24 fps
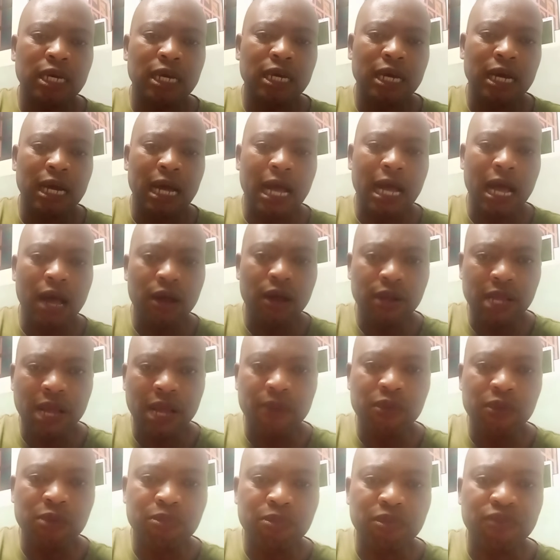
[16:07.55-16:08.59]
How can we
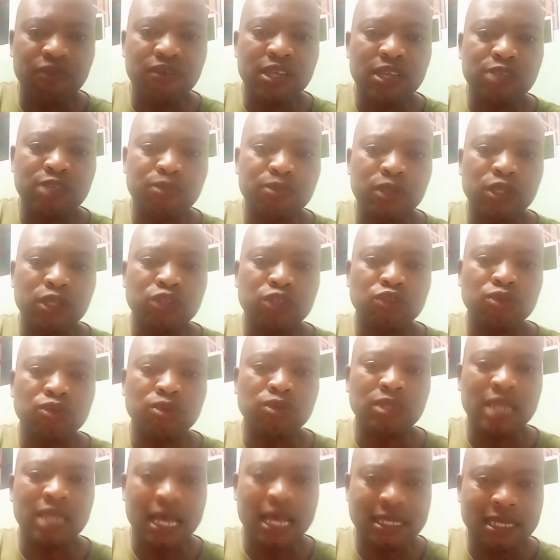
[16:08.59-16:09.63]
prevent military rule?
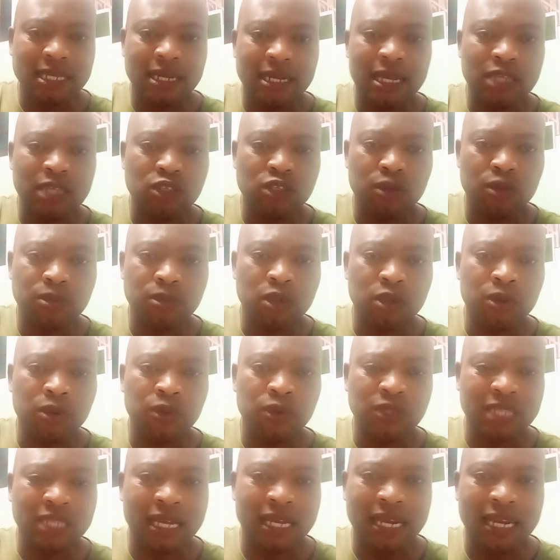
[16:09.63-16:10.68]
That's another subtopic, which is
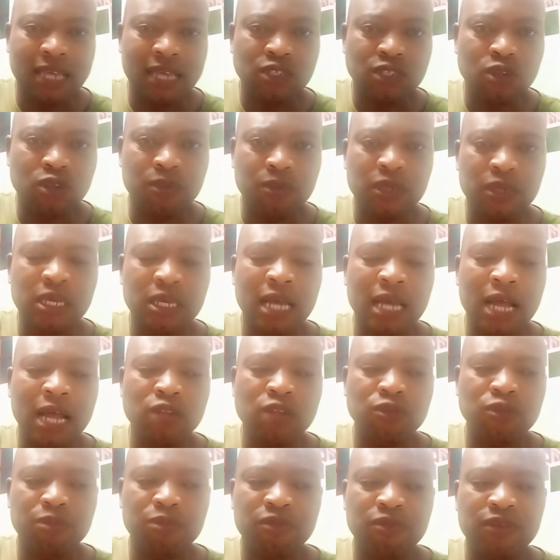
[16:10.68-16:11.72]
our last topic. How do we
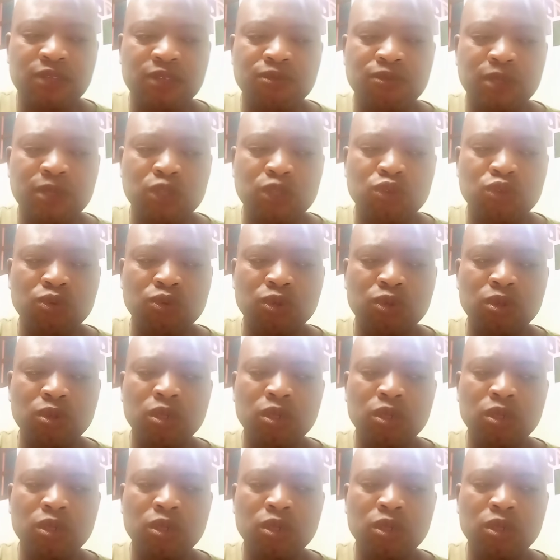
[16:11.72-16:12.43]
prevent military rule?